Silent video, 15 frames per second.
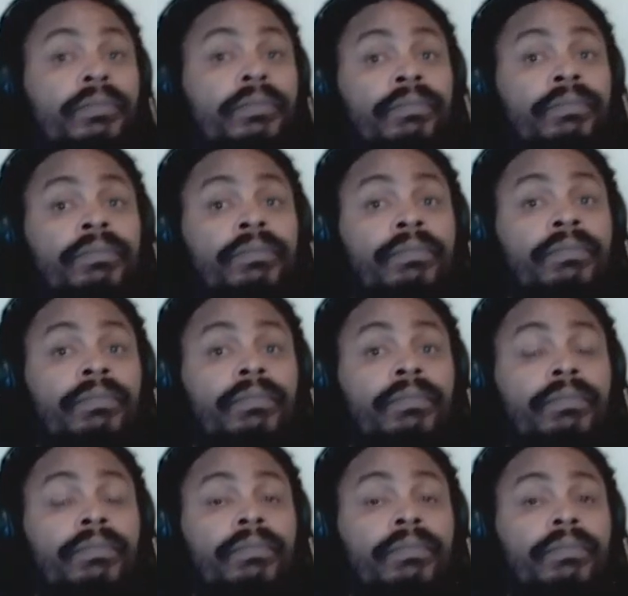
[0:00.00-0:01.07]

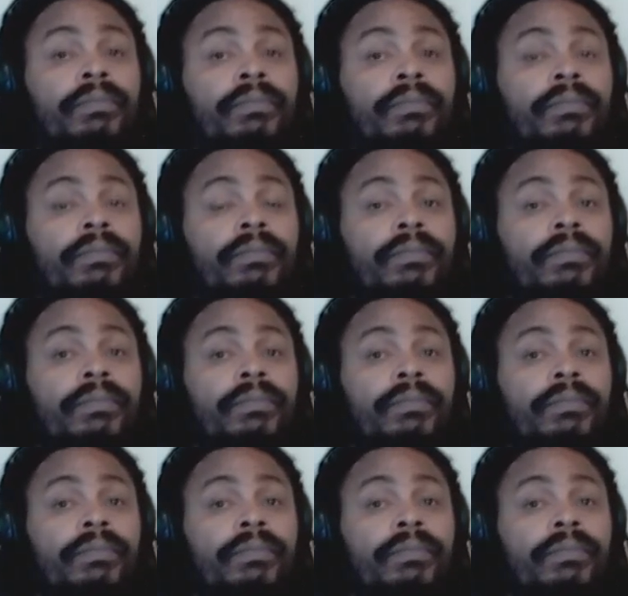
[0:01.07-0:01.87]
No one is speaking in this clip.